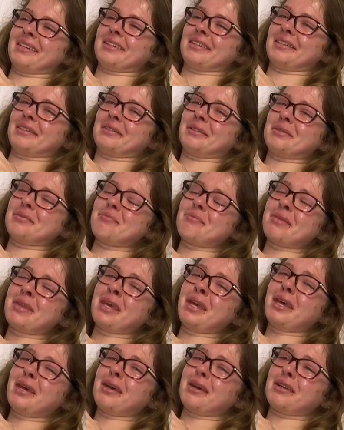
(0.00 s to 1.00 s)
you
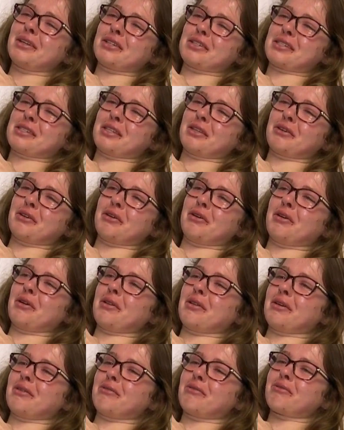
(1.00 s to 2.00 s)
know, just the
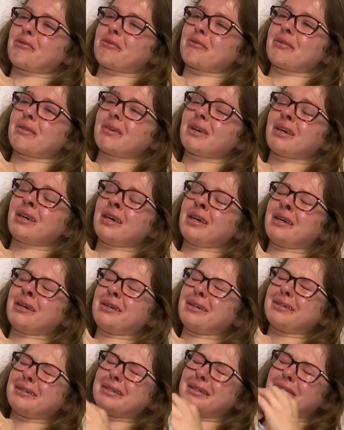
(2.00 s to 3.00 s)
goal of,
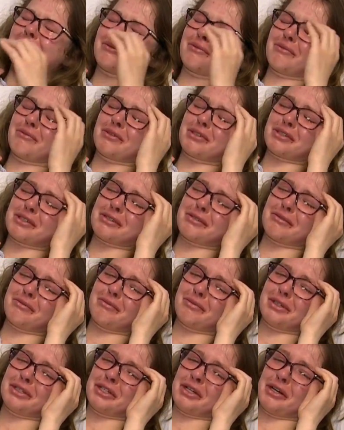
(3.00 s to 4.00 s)
of just
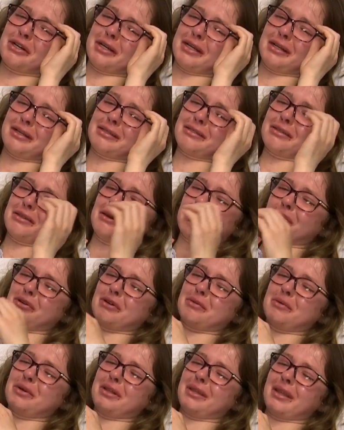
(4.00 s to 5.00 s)
returning to
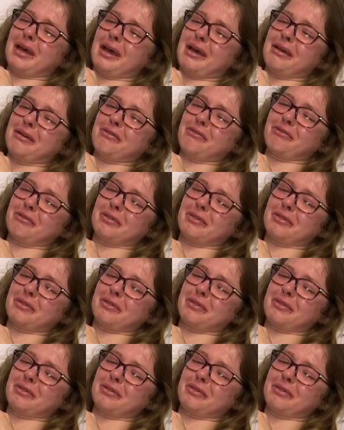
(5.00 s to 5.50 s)
normal life.